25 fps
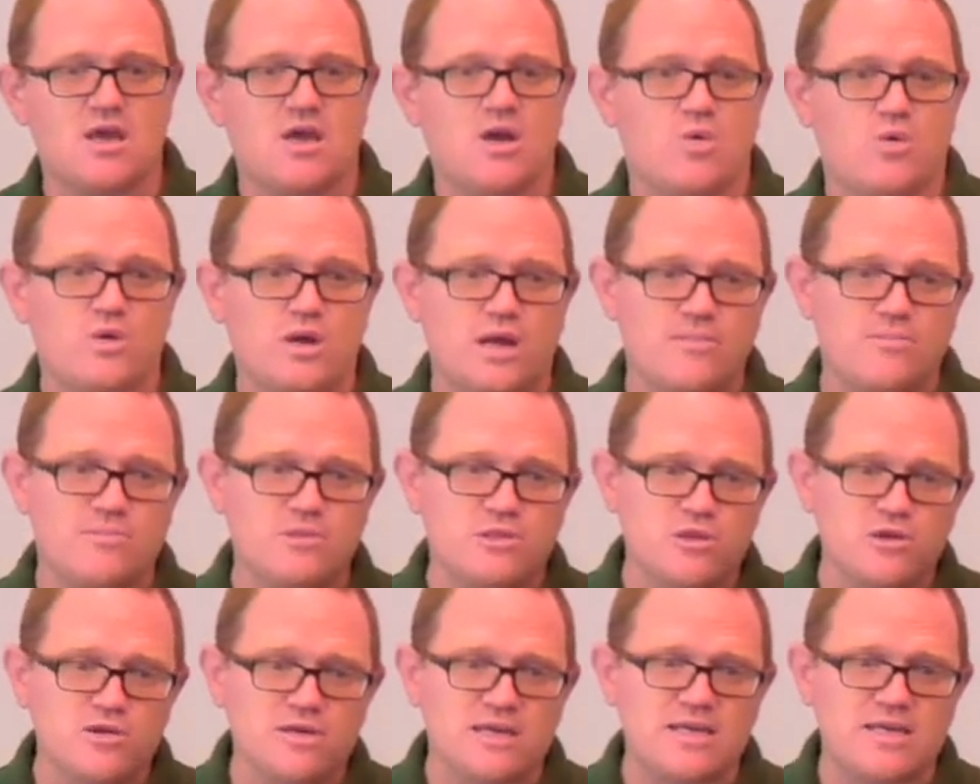what I'm
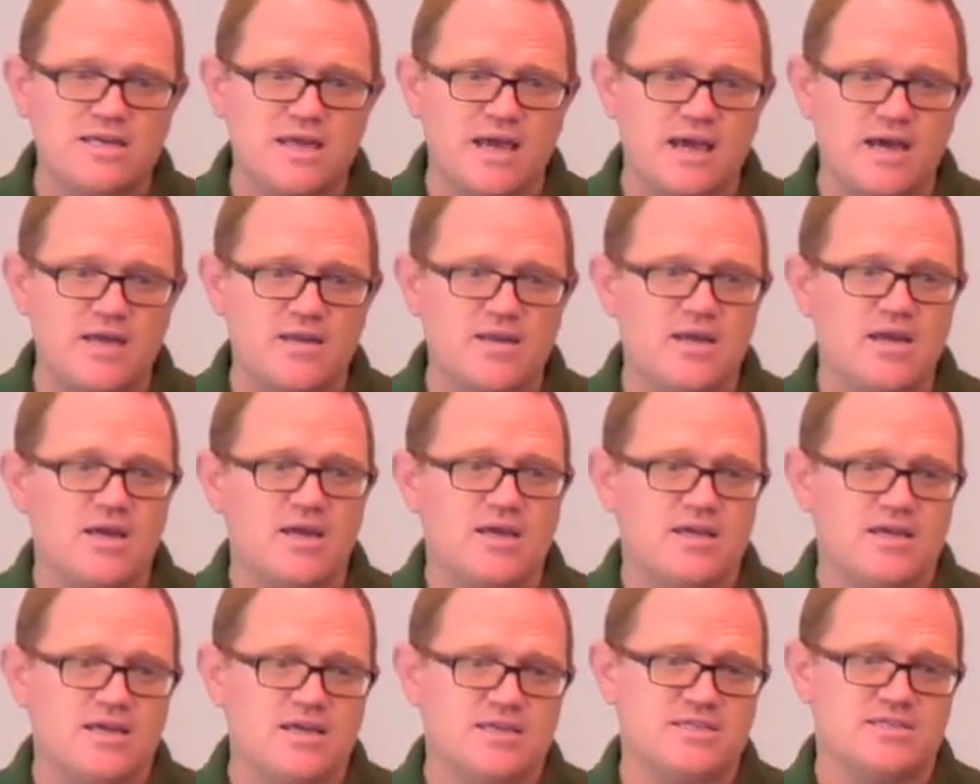looking at
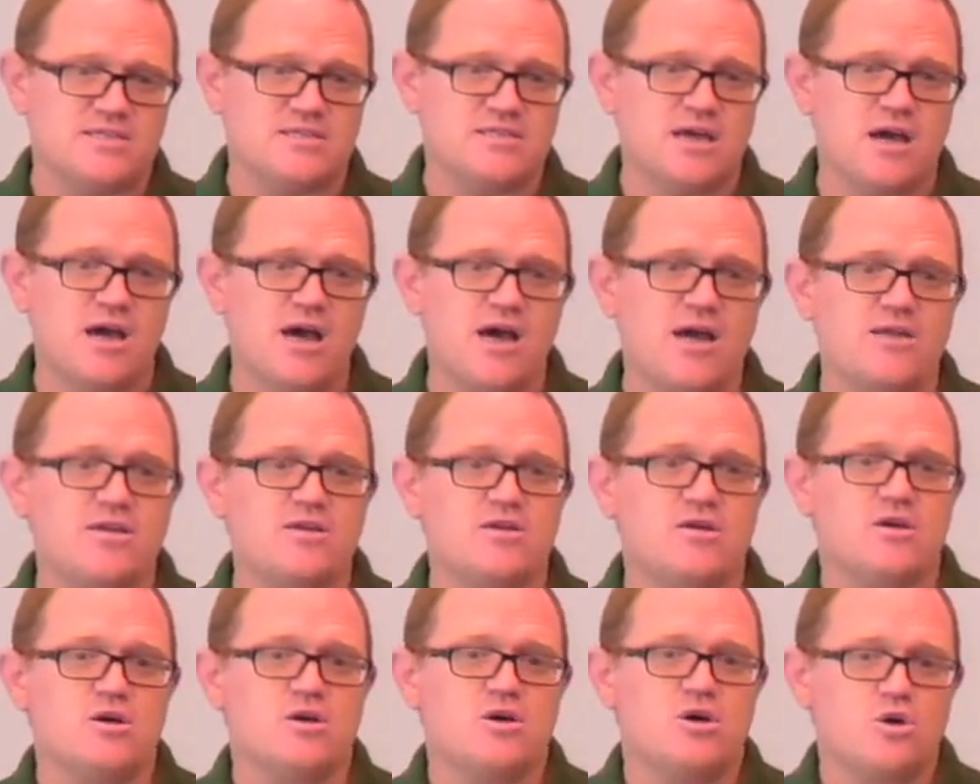is not
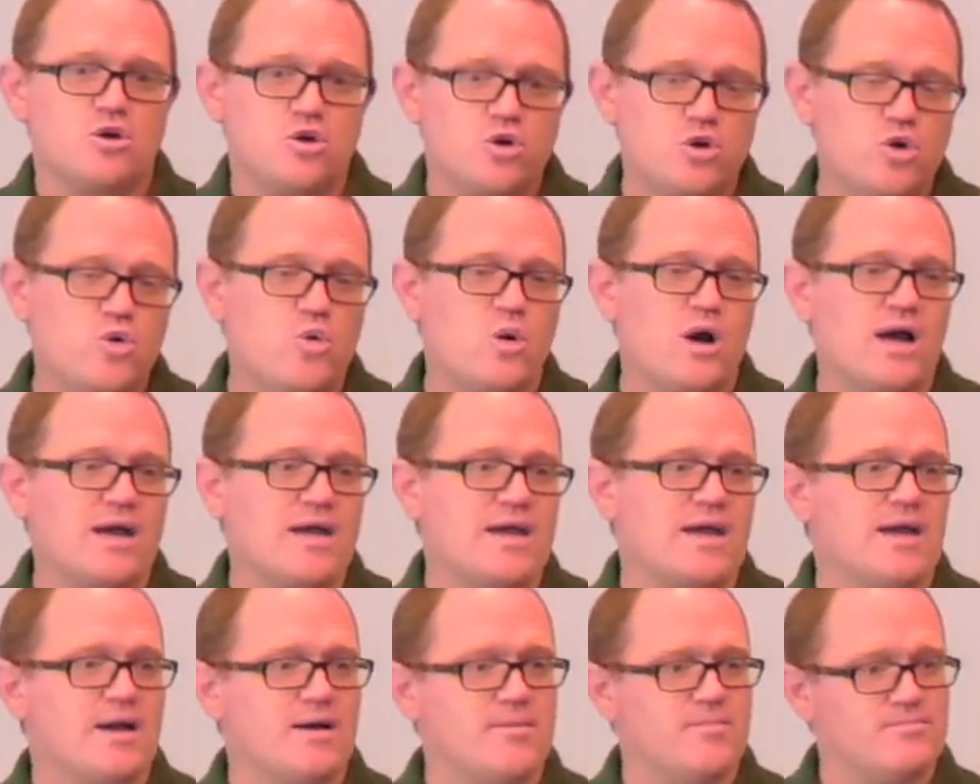who I
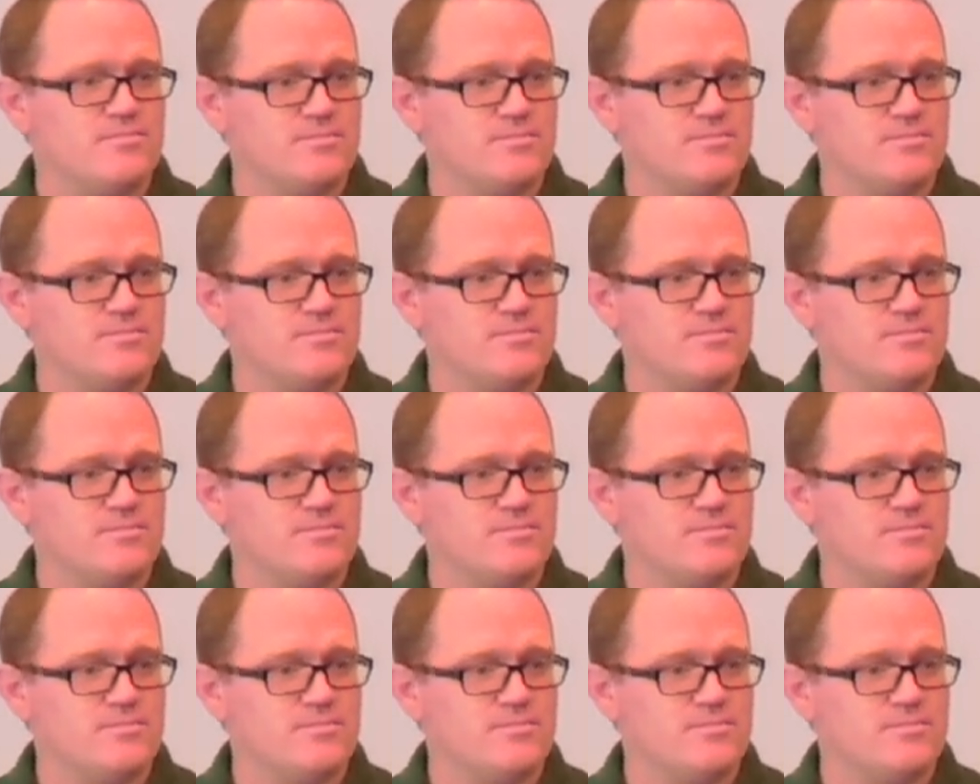am.